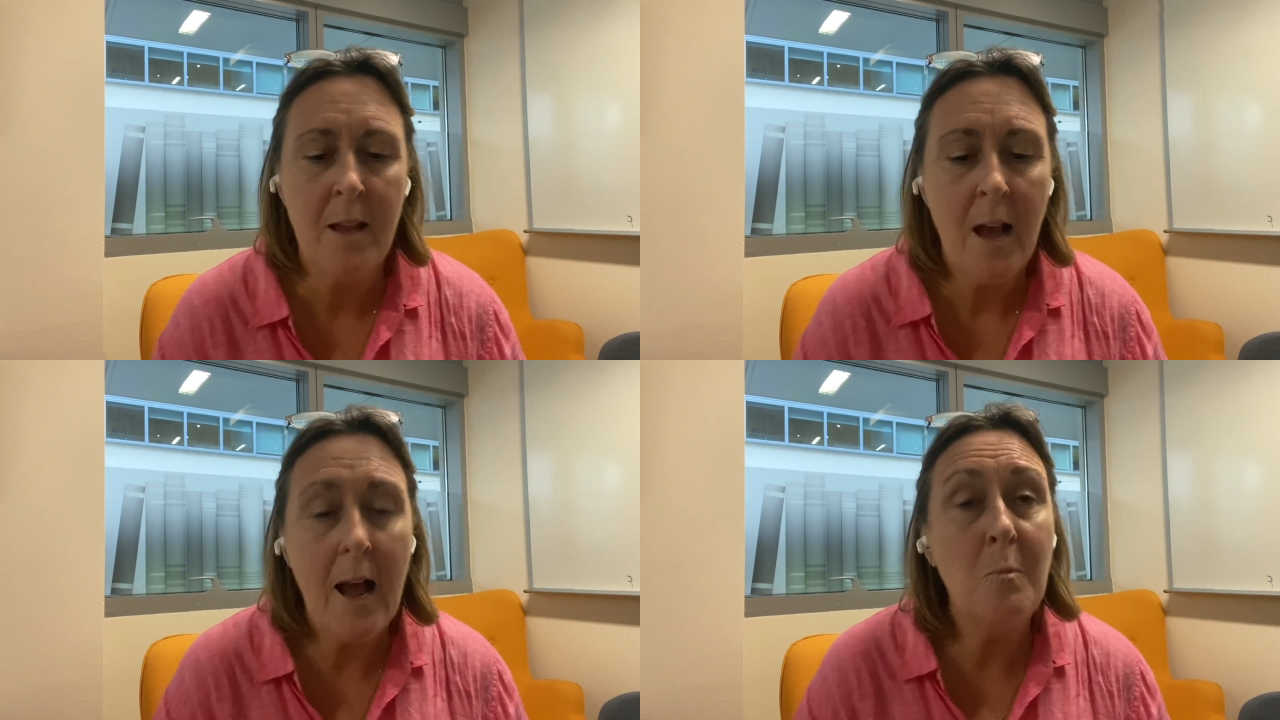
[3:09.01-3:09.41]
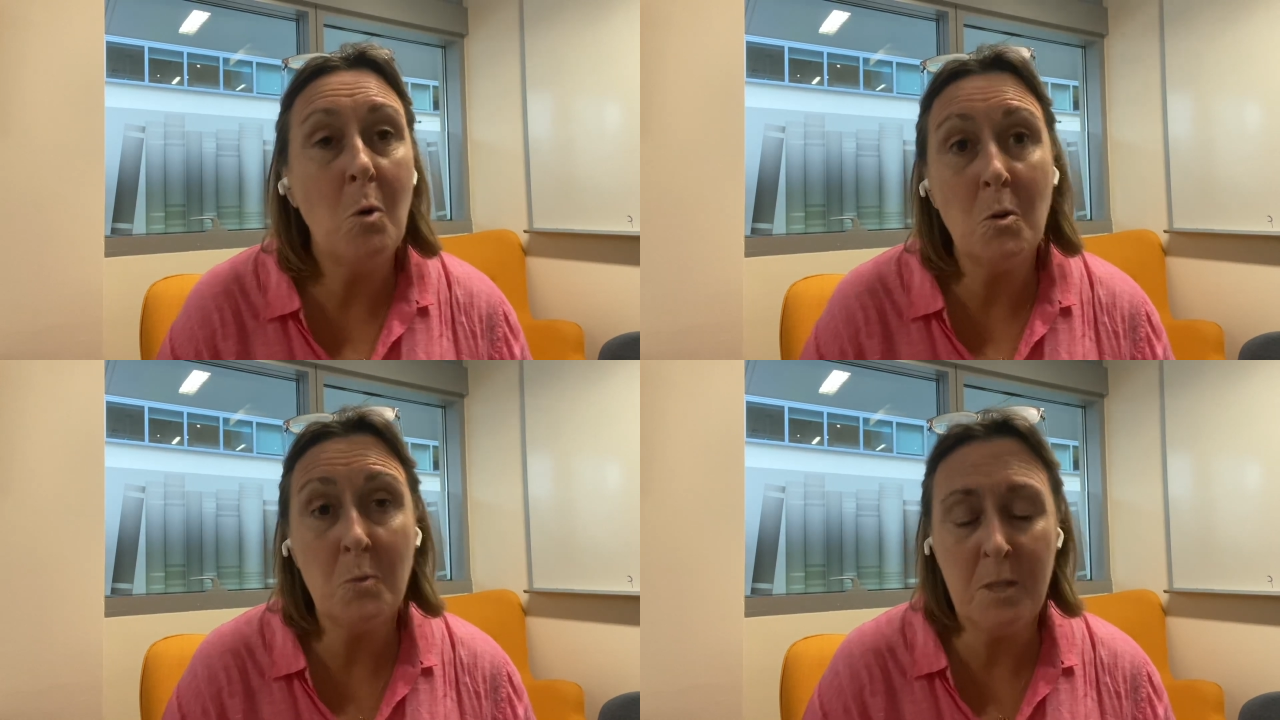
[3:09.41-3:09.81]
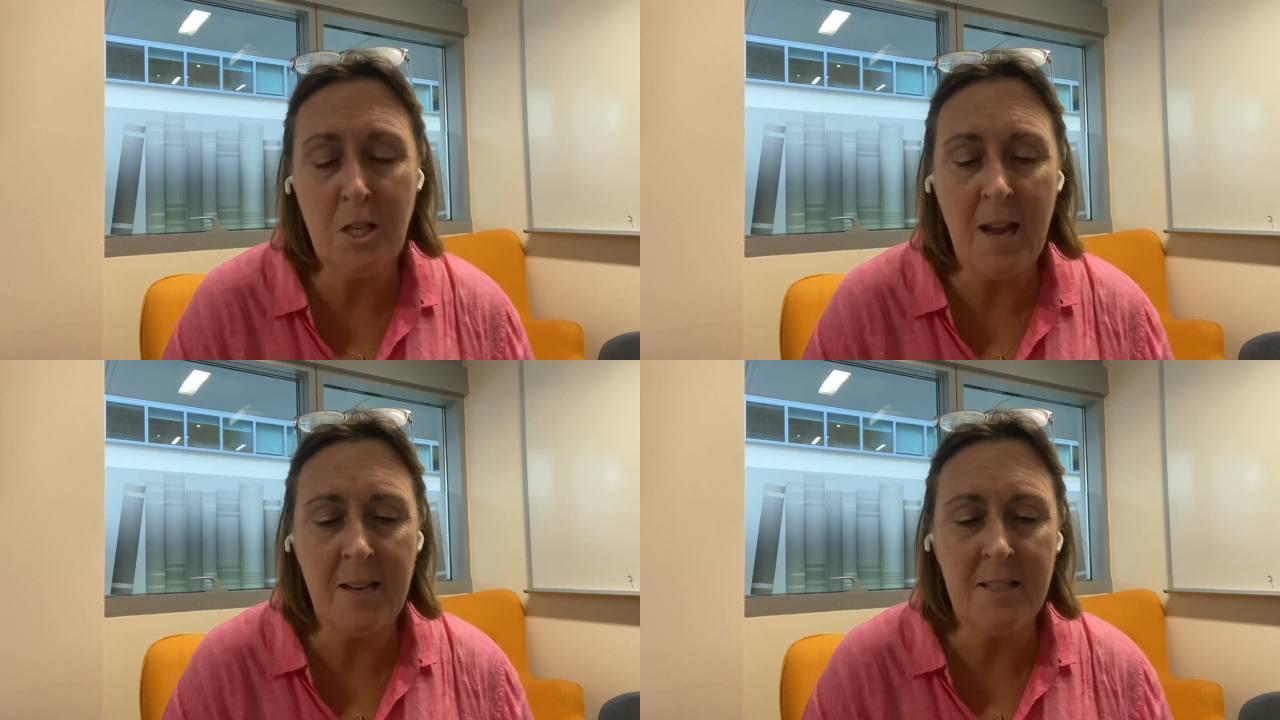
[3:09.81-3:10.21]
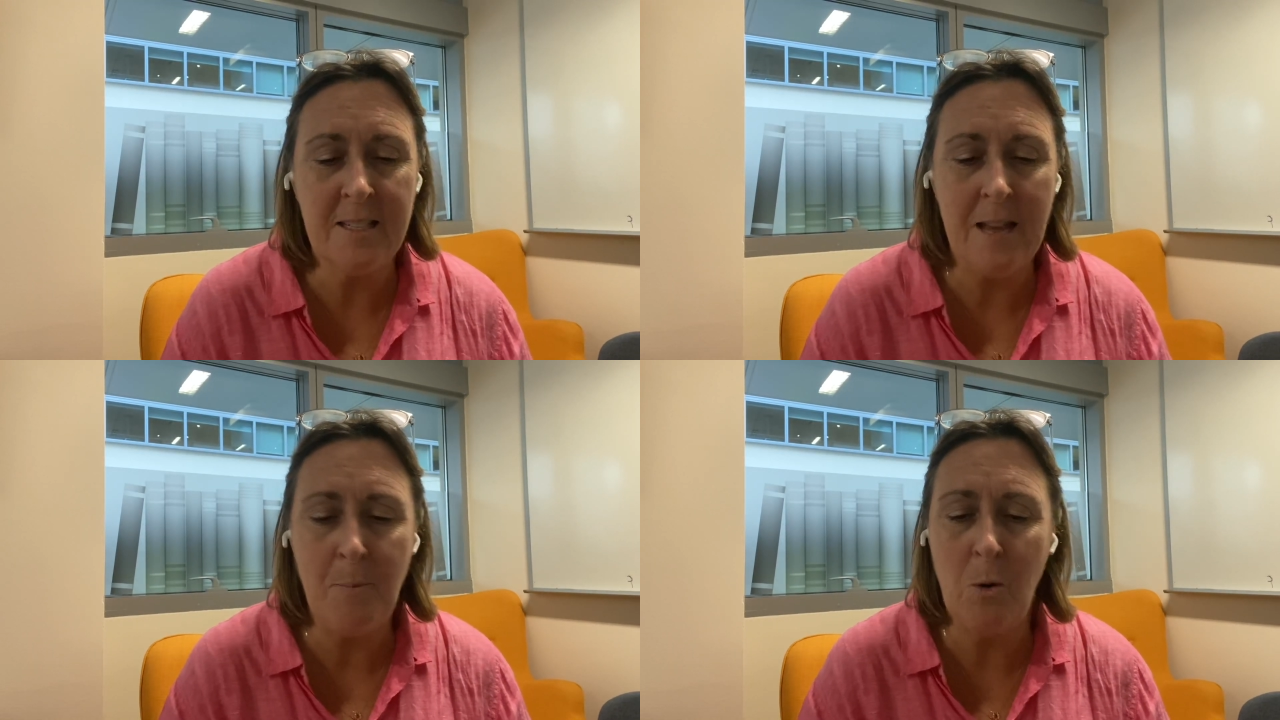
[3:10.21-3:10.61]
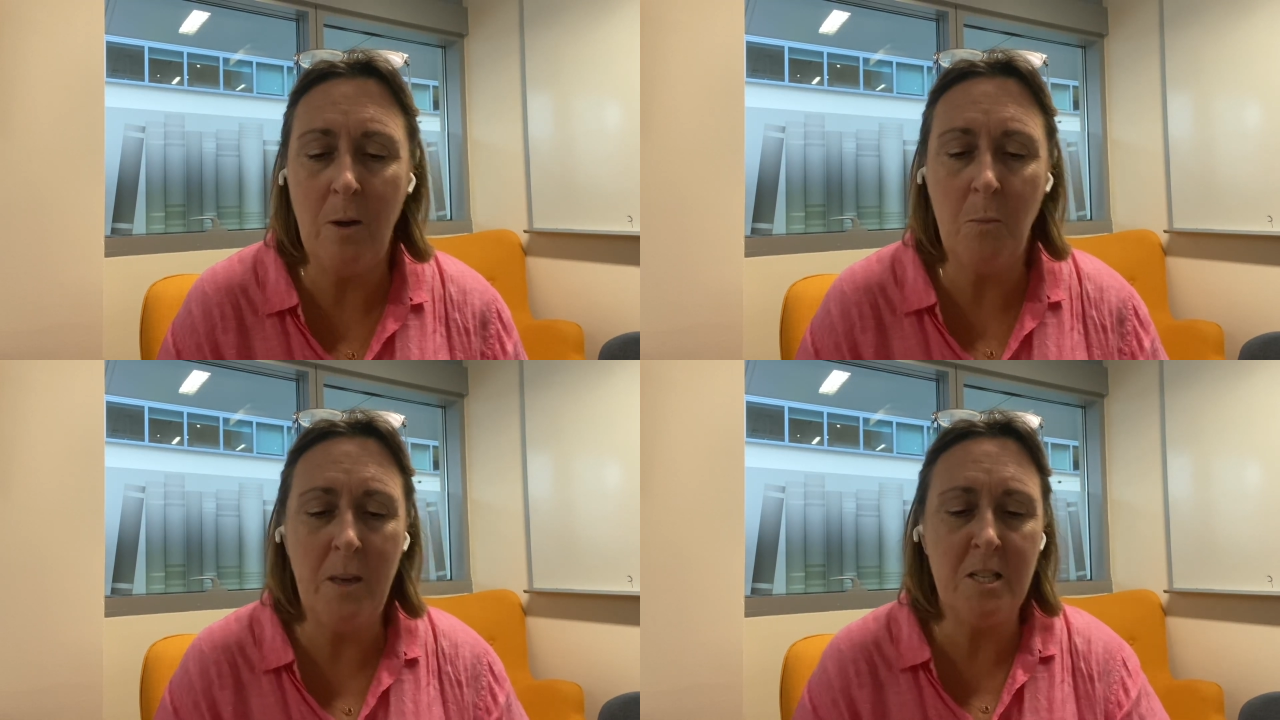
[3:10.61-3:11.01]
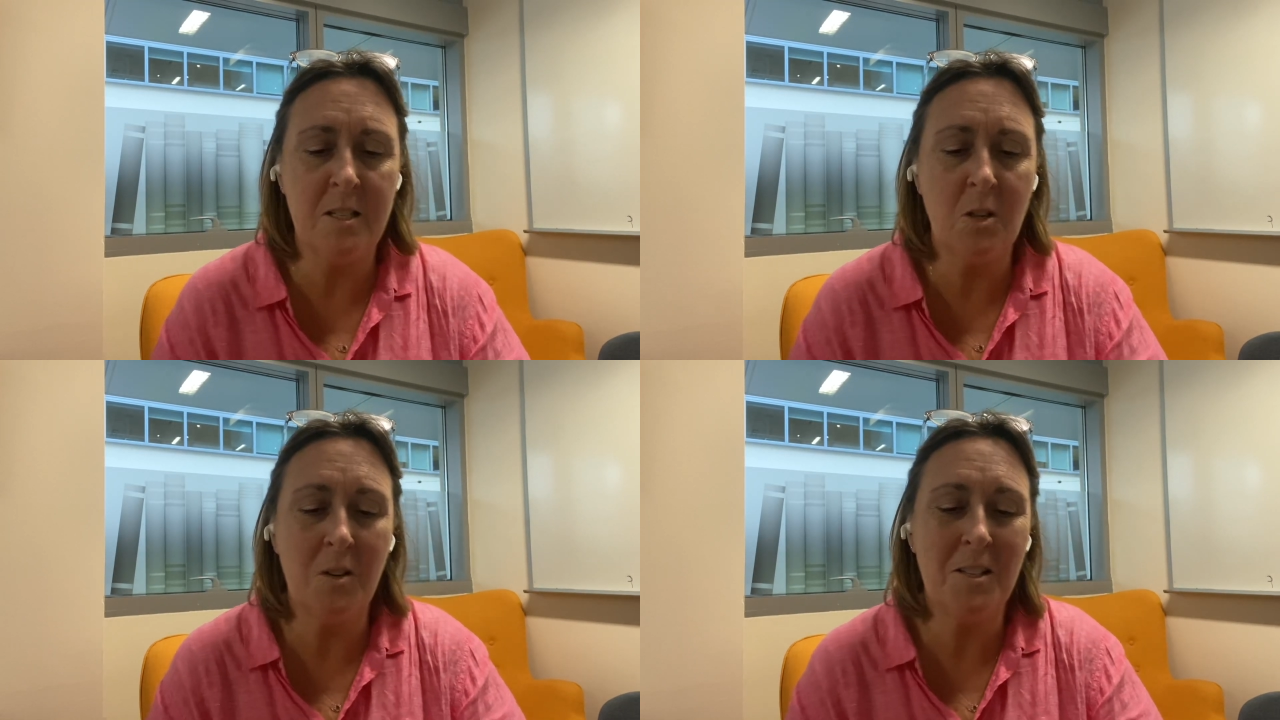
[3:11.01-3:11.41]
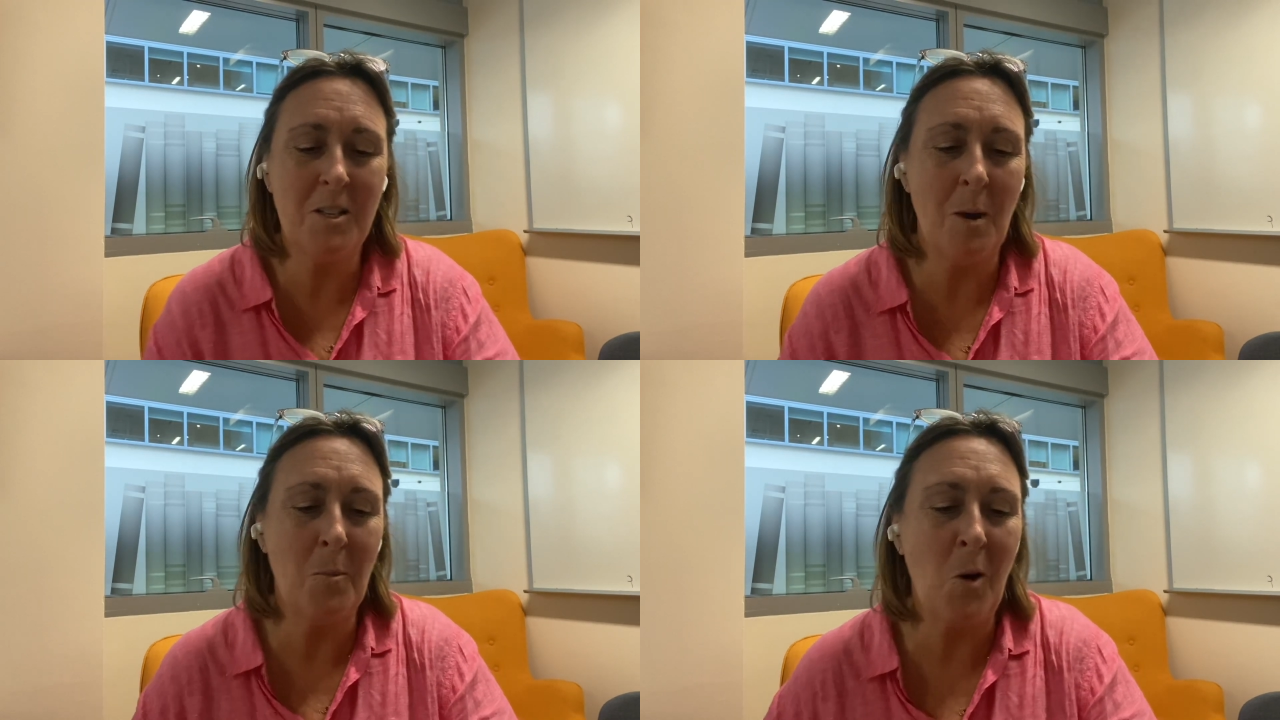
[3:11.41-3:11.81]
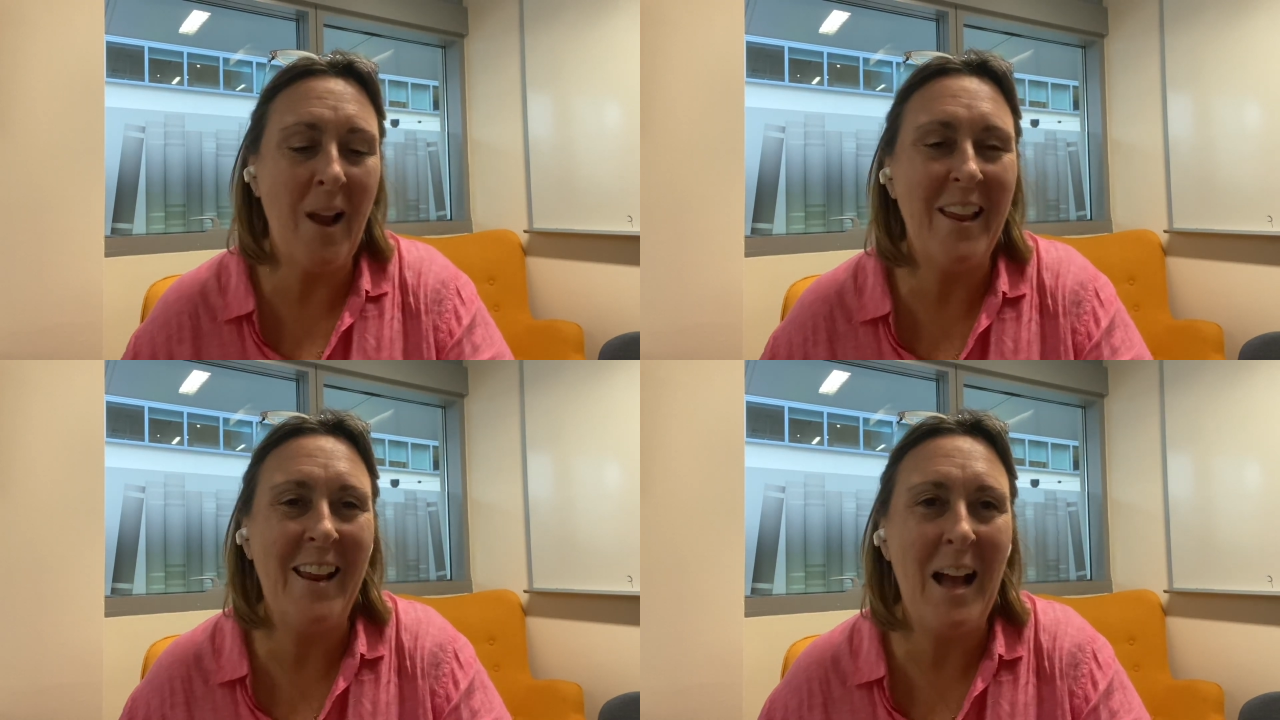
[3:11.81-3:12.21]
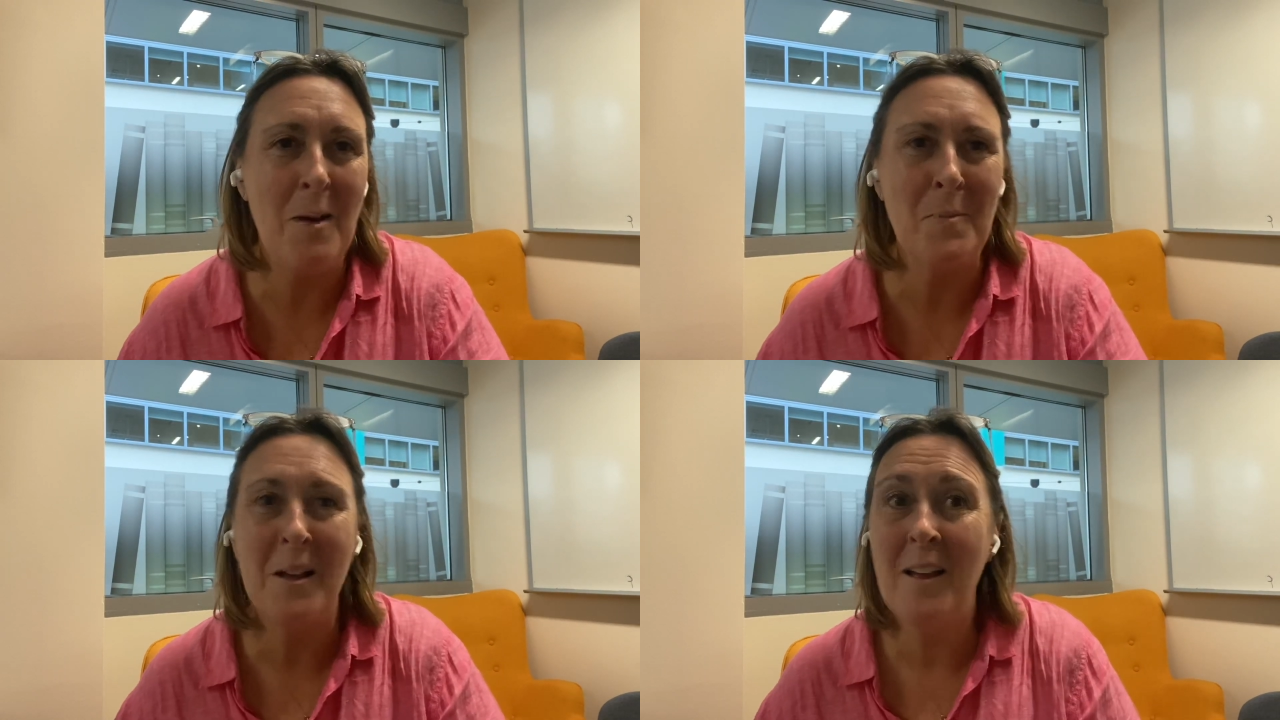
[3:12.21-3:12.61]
I walked with Jack and Summer, and we just couldn't stop cracking up.